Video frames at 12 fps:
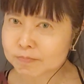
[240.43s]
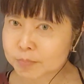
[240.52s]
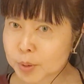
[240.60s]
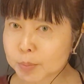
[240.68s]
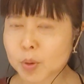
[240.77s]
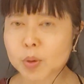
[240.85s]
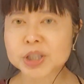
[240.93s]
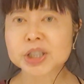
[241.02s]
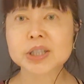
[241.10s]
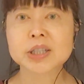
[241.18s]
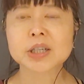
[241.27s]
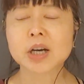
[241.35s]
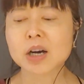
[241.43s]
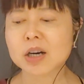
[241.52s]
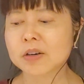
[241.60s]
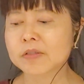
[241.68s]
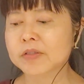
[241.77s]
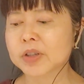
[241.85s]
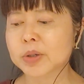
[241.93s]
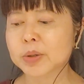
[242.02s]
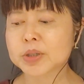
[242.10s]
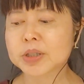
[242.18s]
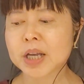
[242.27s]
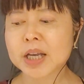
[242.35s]
proportion of
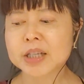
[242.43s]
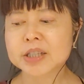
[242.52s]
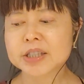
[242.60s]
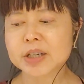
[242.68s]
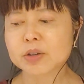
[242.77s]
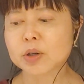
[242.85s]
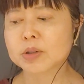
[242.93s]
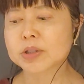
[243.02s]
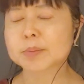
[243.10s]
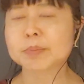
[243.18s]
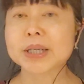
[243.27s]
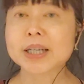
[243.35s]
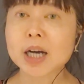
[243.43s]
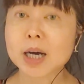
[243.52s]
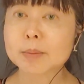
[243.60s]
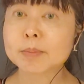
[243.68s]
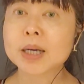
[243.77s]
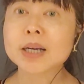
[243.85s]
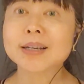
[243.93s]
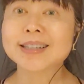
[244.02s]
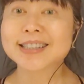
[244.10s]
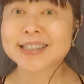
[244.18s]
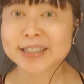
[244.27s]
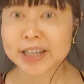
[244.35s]
those sterols become
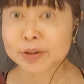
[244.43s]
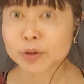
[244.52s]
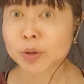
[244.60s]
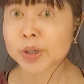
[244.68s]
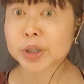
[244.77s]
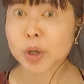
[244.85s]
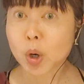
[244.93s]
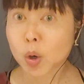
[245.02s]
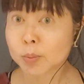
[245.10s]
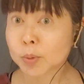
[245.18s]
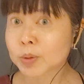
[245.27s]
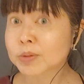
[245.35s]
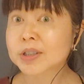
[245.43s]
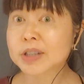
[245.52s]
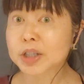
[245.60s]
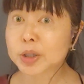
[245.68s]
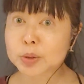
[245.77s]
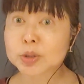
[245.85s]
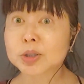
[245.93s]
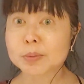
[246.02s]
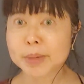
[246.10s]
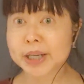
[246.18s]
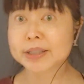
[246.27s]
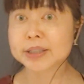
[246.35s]
steroid hormones. They used to
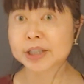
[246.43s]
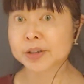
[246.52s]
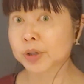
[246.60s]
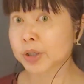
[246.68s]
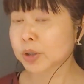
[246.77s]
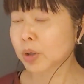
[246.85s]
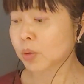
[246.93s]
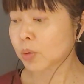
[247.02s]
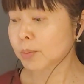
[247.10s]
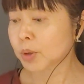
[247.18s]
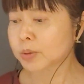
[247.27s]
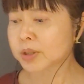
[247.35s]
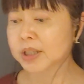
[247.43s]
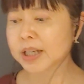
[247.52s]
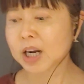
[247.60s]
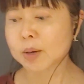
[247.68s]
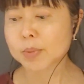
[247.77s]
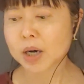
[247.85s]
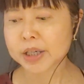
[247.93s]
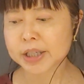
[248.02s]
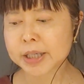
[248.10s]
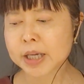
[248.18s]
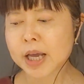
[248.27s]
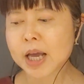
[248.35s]
make steroid hormones in our
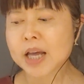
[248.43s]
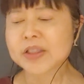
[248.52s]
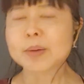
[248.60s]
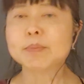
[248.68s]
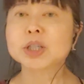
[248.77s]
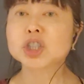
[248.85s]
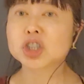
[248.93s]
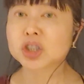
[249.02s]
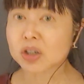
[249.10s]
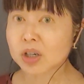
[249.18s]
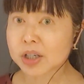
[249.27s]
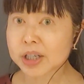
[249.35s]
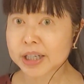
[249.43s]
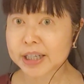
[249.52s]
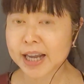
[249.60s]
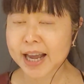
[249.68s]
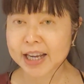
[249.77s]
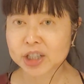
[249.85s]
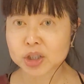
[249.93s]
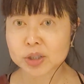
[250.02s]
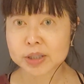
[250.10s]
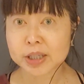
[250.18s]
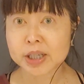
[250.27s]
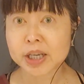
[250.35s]
body. The majority
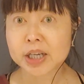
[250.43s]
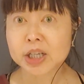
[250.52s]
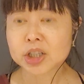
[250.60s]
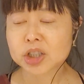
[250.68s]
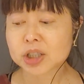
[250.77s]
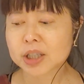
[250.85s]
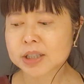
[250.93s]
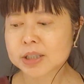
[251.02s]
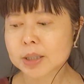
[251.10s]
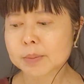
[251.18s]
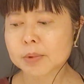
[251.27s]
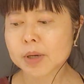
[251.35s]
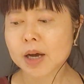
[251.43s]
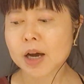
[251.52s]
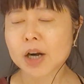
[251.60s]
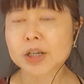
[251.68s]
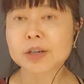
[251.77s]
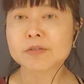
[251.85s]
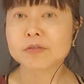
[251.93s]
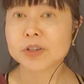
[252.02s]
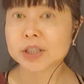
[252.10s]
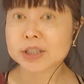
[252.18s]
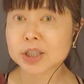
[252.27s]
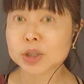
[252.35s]
actually just are
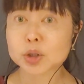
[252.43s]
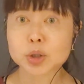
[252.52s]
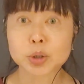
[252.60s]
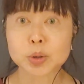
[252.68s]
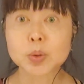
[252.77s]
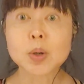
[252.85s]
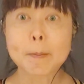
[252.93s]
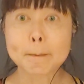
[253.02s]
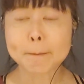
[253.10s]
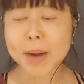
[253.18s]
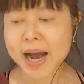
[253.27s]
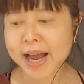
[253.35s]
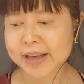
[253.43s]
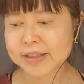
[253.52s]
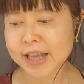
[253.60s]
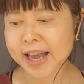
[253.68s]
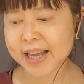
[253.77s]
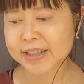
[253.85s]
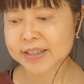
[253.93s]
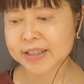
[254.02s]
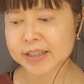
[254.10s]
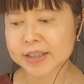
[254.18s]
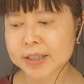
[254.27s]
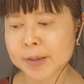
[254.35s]
converted to bile
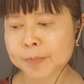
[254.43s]
acids.